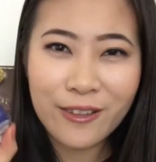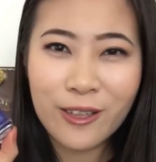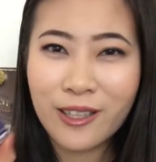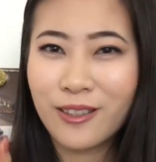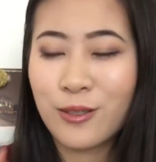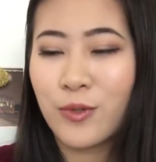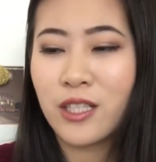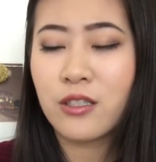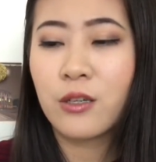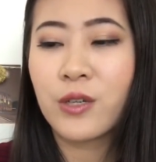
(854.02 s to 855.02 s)
think this one
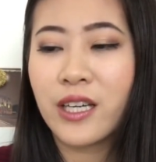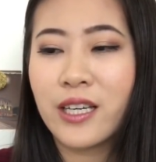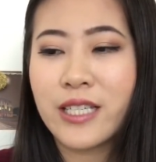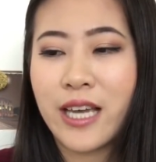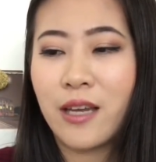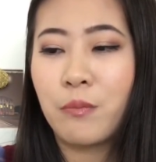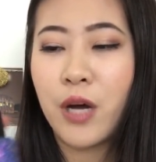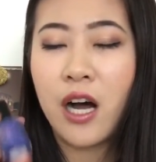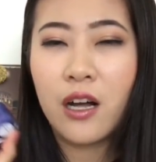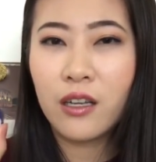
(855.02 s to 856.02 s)
is so good, and
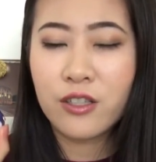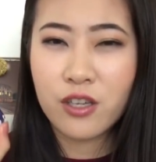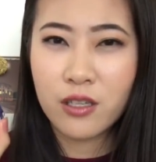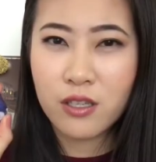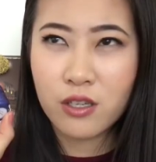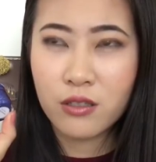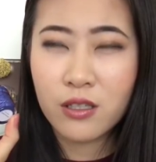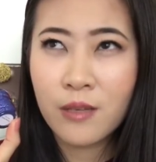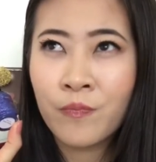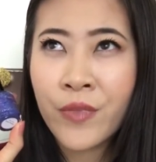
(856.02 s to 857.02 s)
polish is
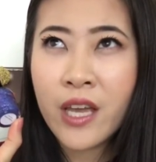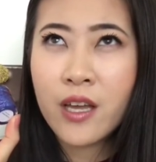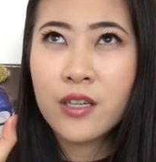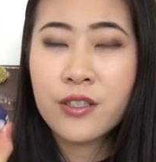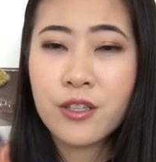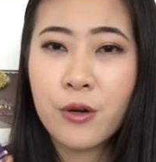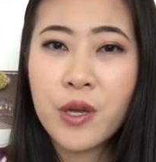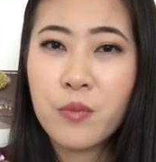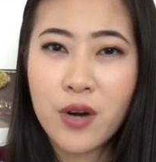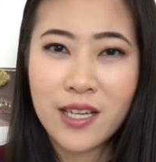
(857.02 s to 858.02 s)
just so
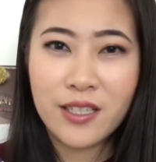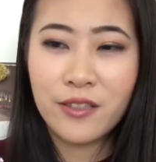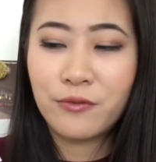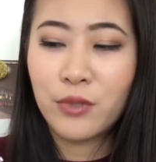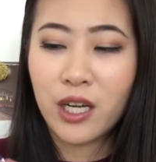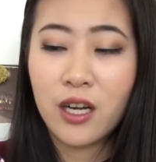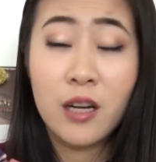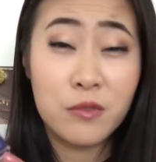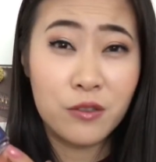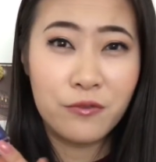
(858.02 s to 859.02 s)
impressive when it
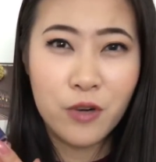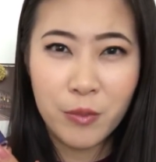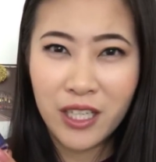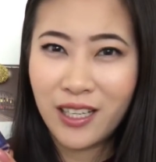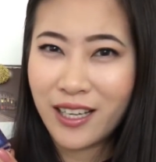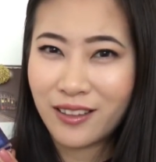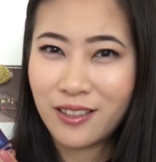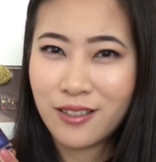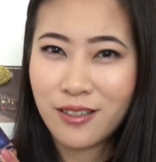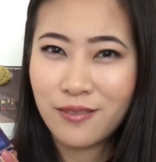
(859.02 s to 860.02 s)
comes to formula like this.